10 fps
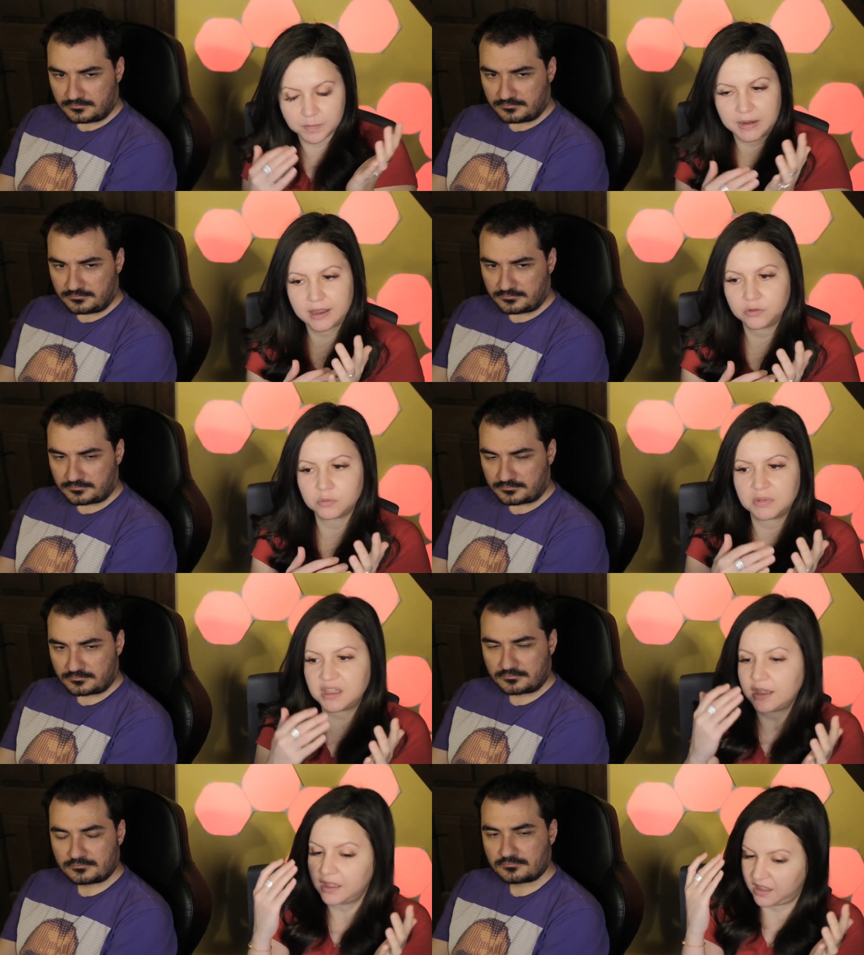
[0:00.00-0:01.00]
Speaker 1: explained to
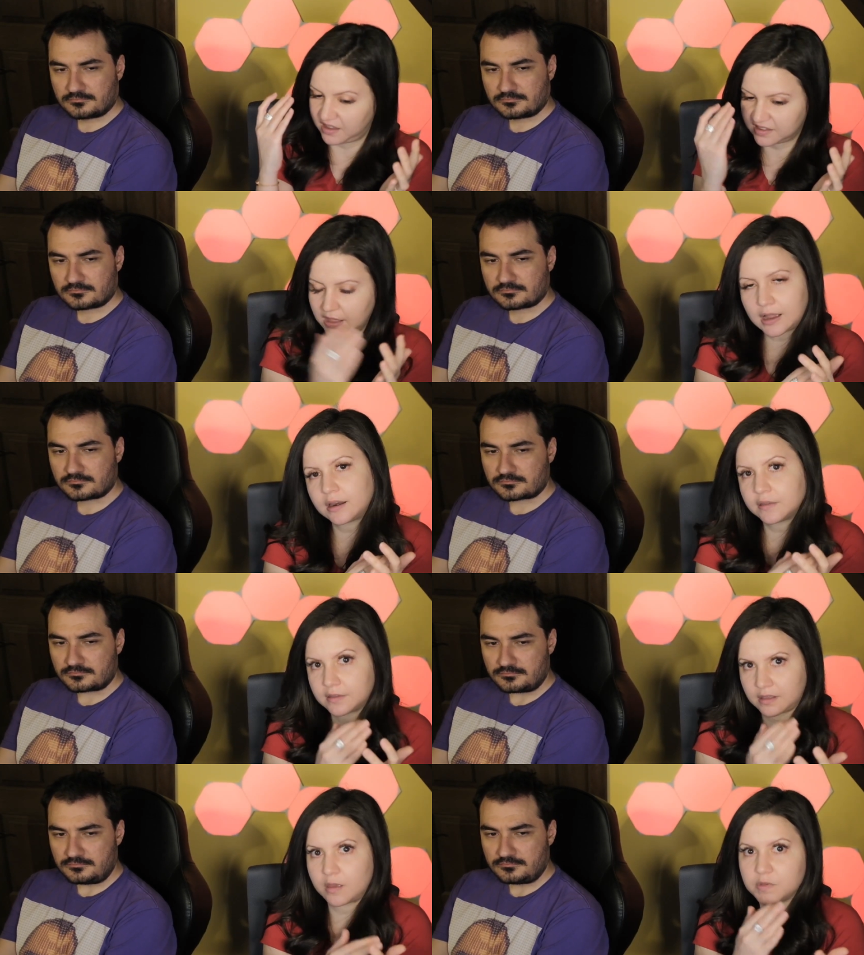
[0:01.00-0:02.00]
me exactly
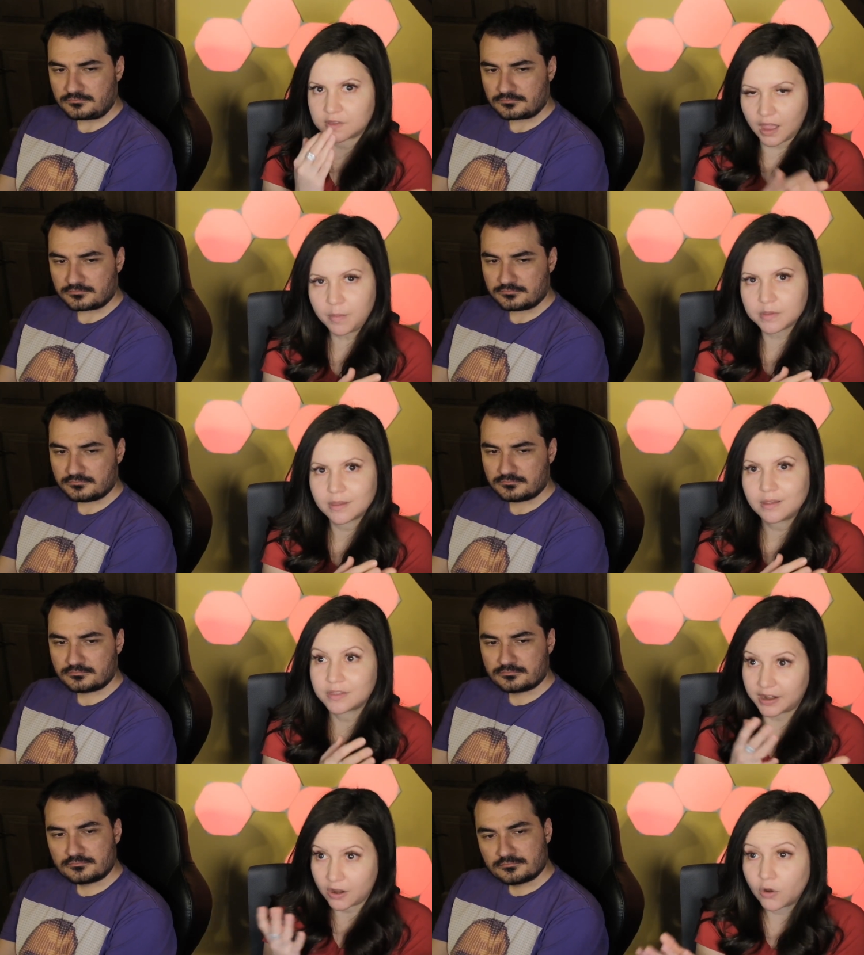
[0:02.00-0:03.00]
the same steps
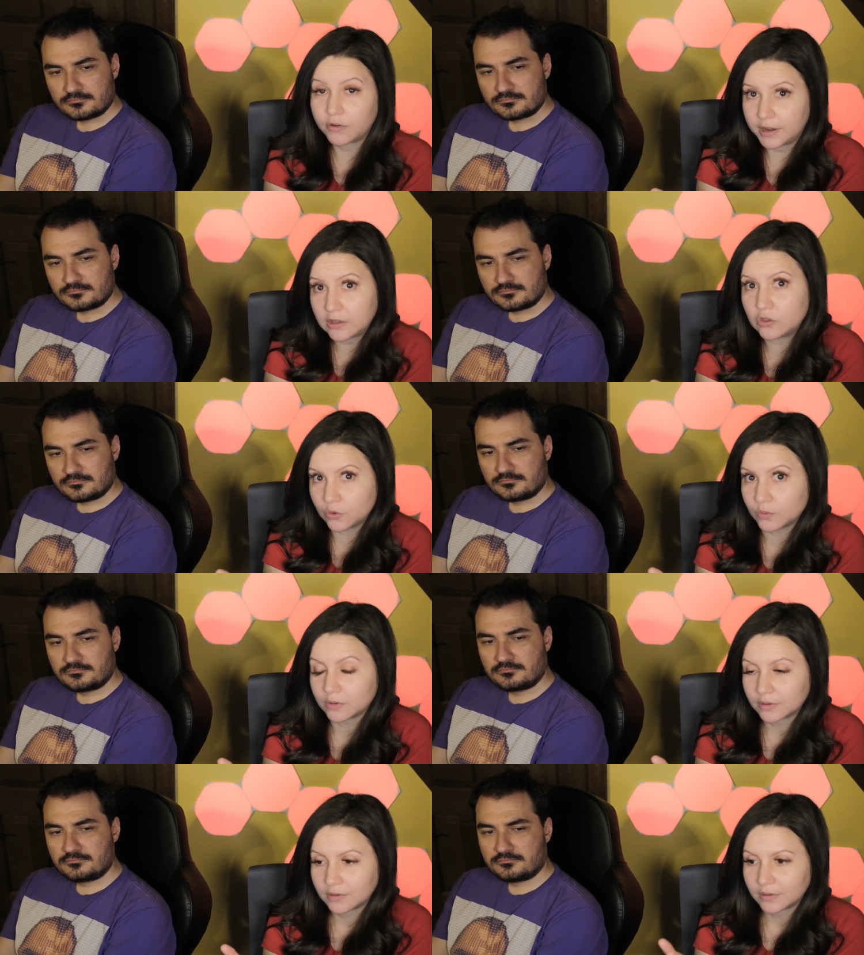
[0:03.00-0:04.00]
that I already knew.
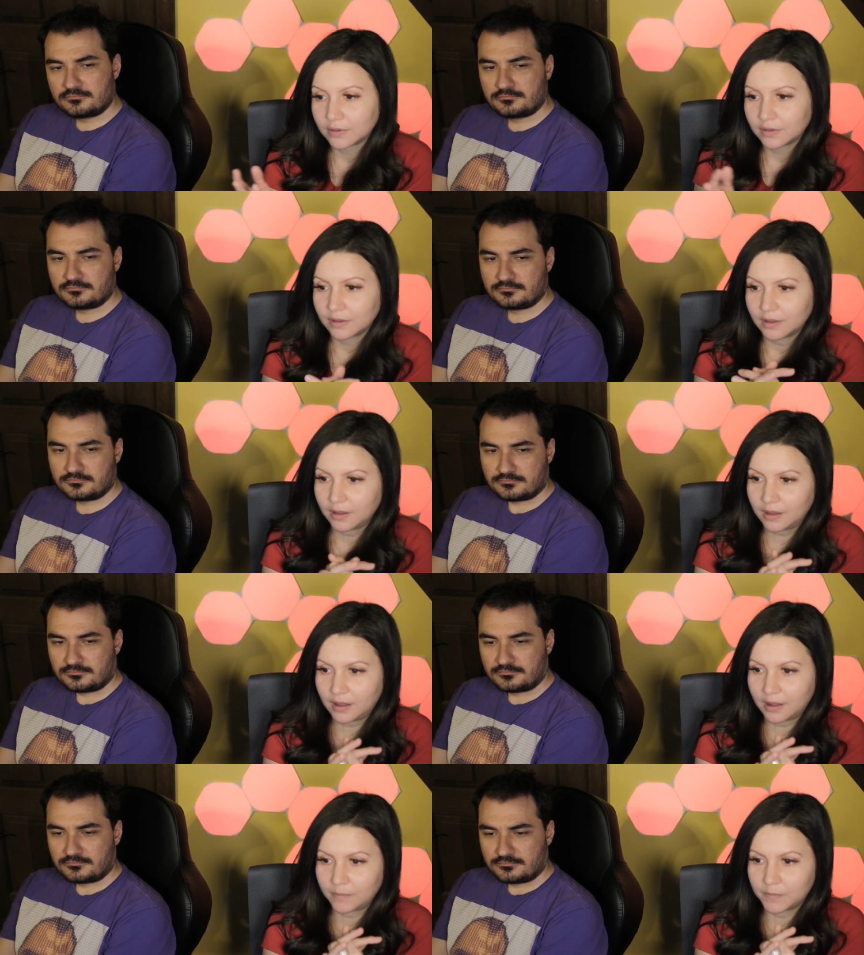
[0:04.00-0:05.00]

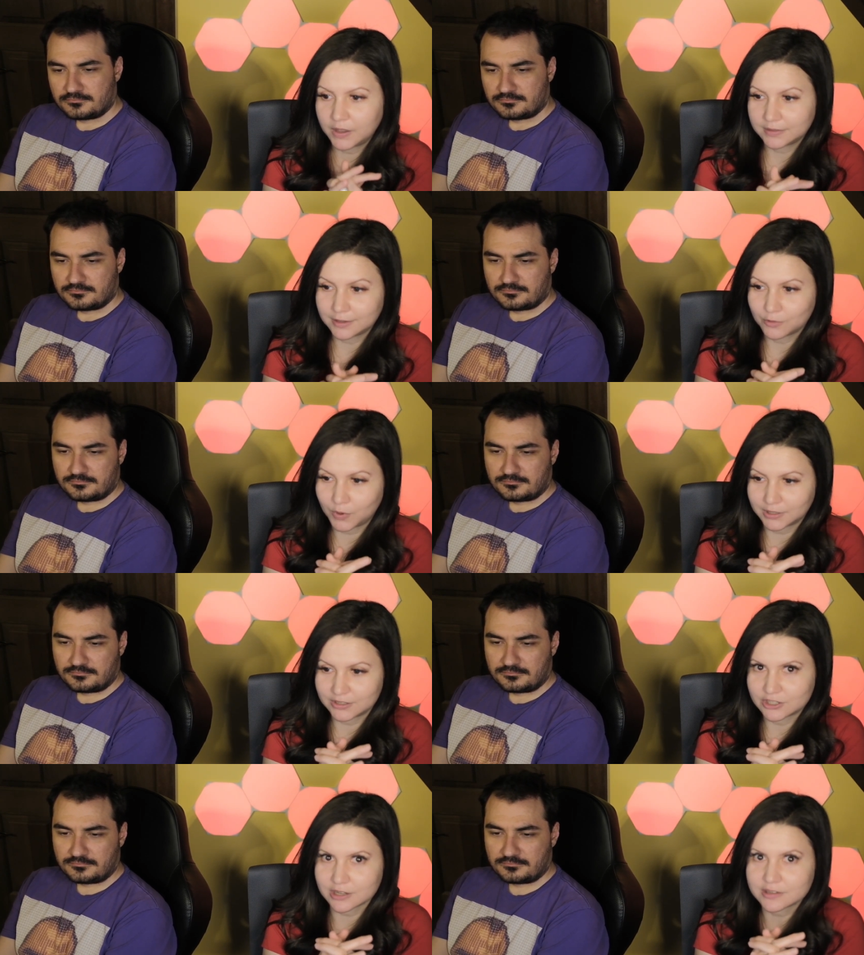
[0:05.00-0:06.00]
And it's
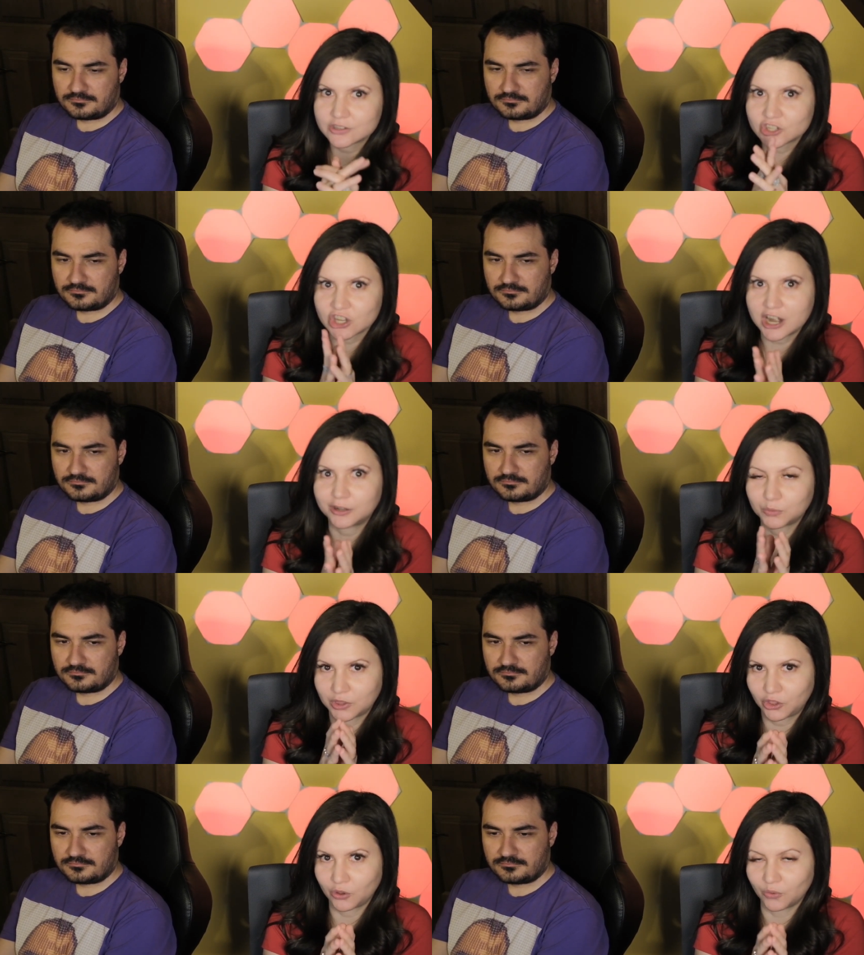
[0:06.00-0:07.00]
what I just shared
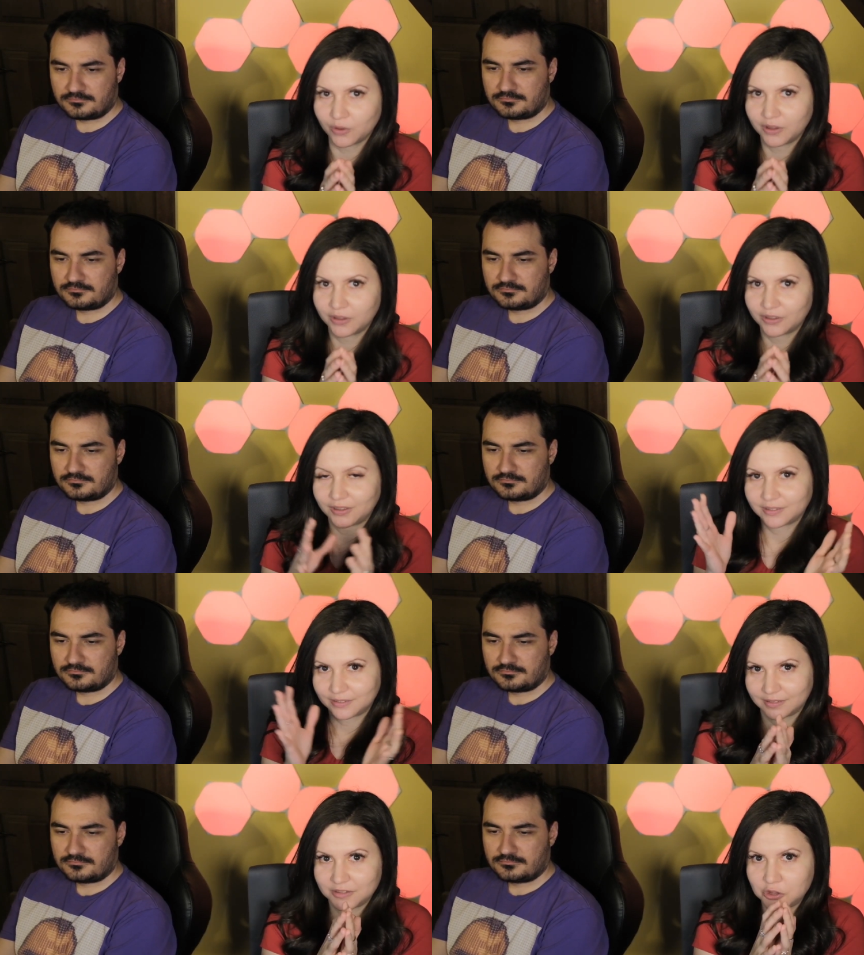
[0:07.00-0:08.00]
with you.
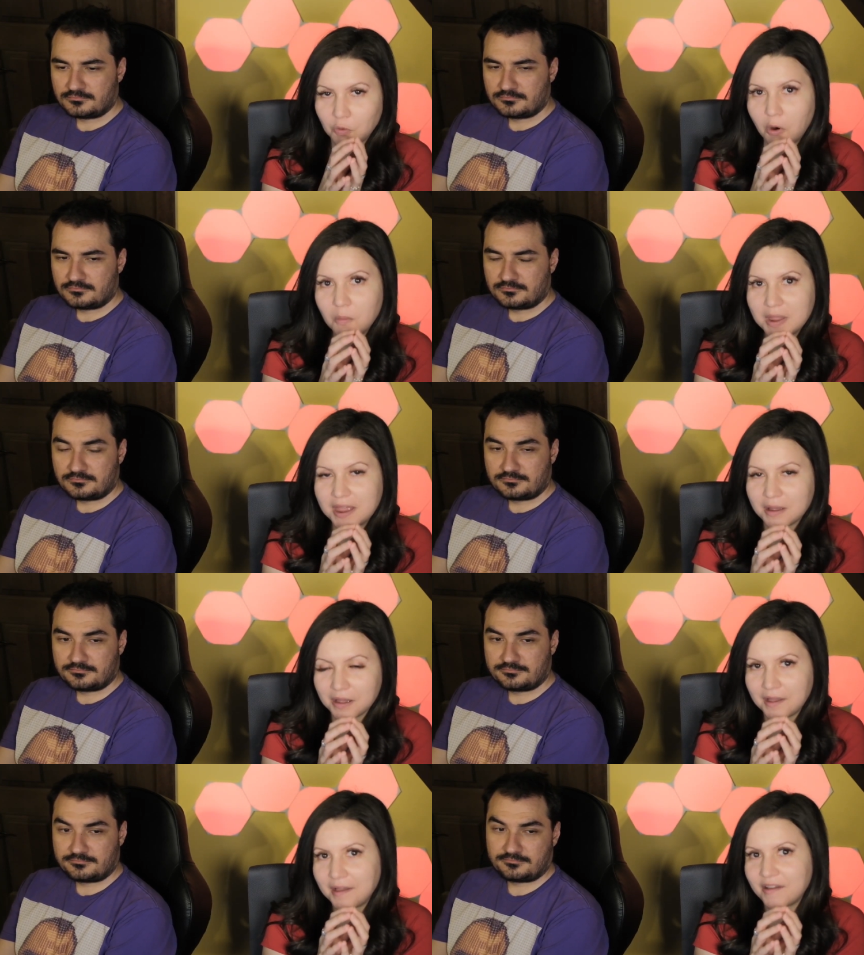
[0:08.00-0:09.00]
You owe me
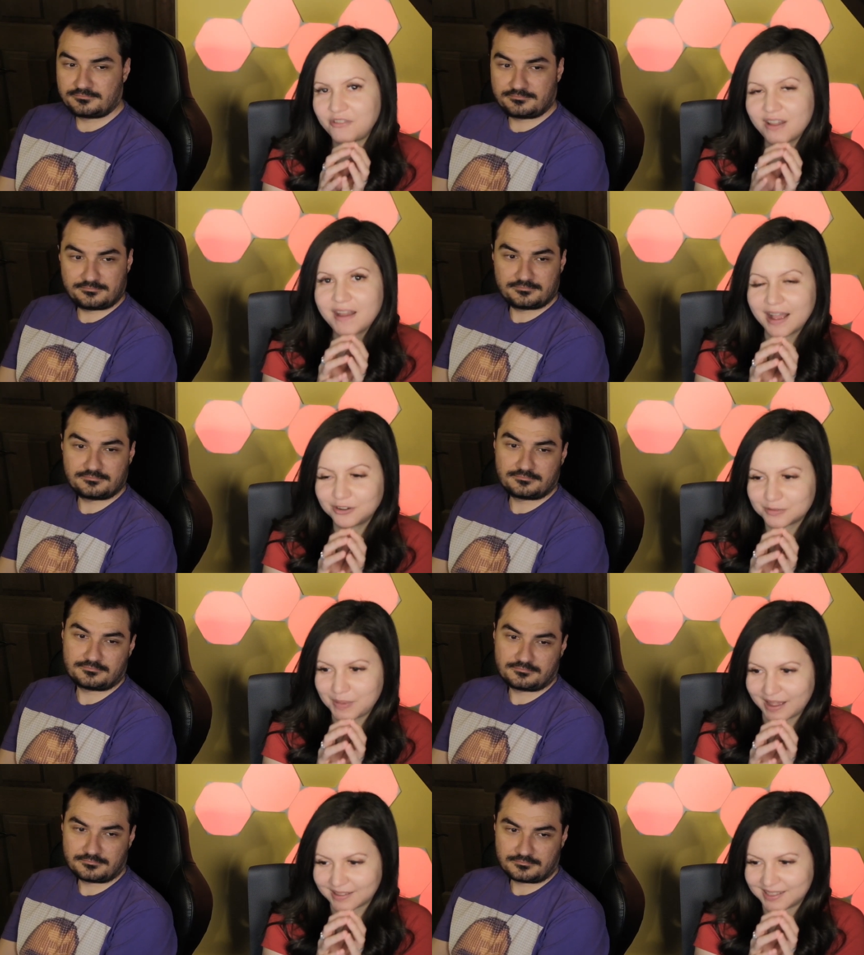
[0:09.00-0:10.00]

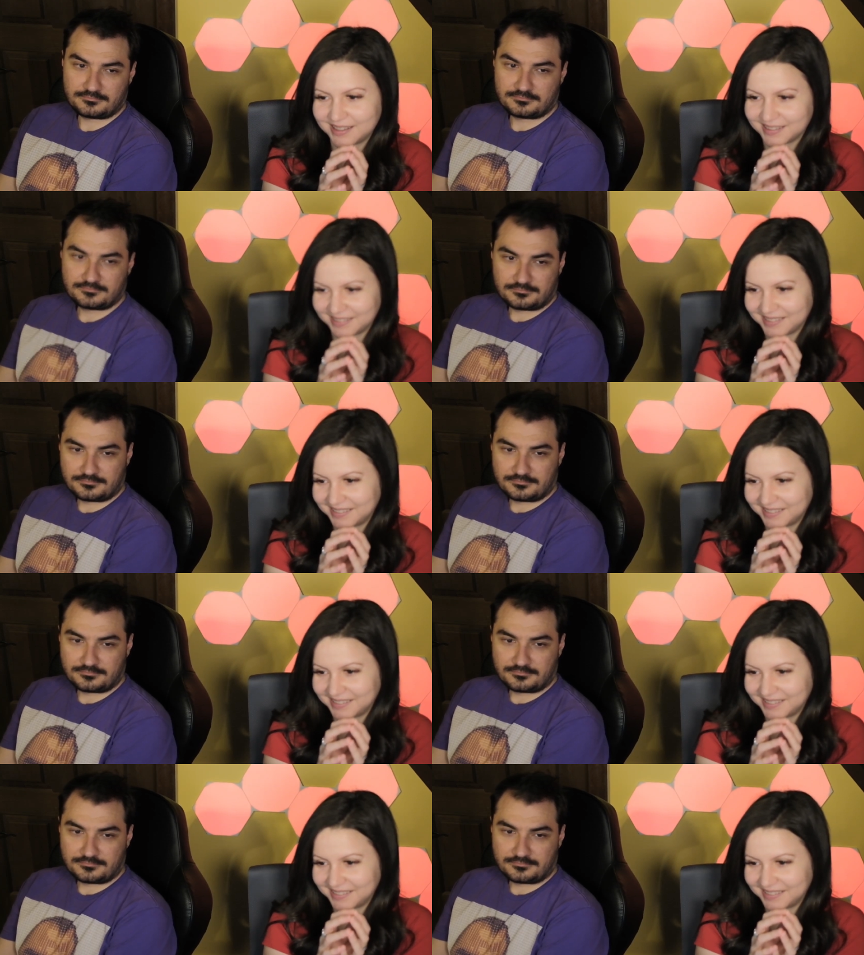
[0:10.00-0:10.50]
500 bucks.